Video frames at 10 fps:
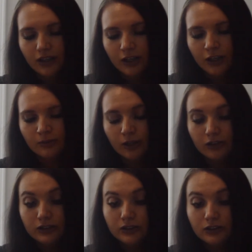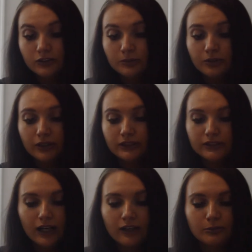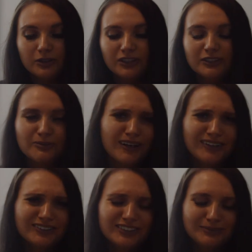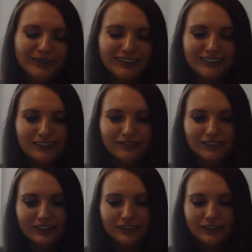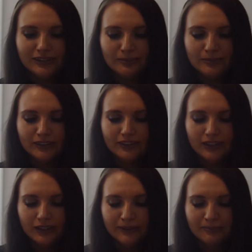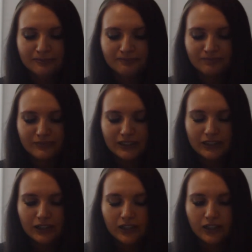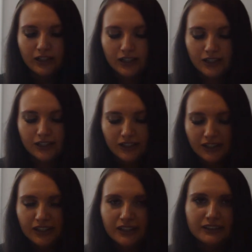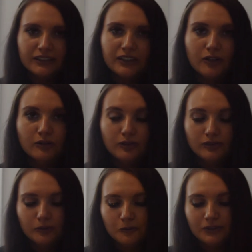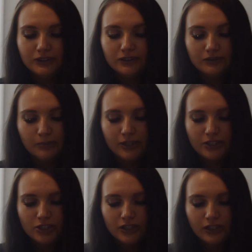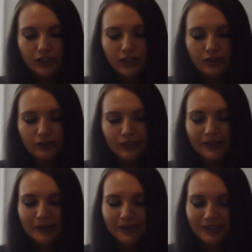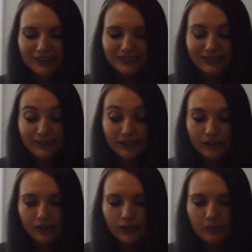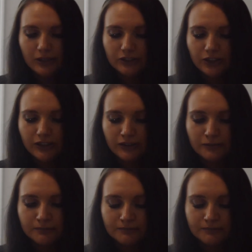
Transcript: All the songs from Grey's Anatomy as well, just because I've literally been, binging it. Literally binging it.